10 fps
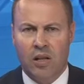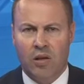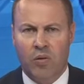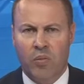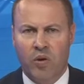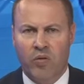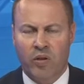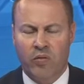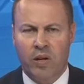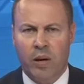the removal
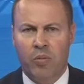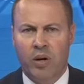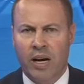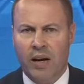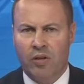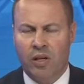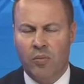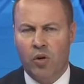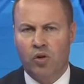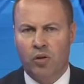of debris after
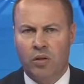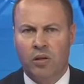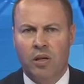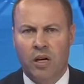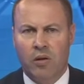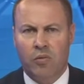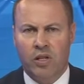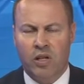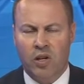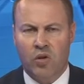commercial and
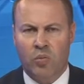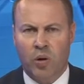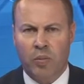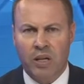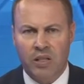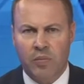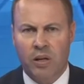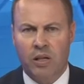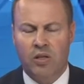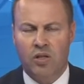residential properties have
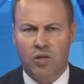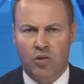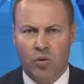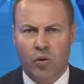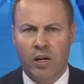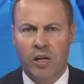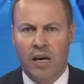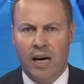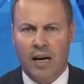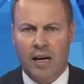been destroyed,
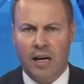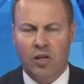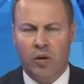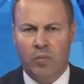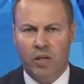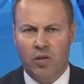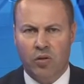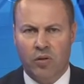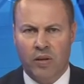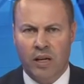adopting
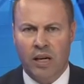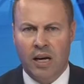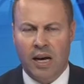sort of a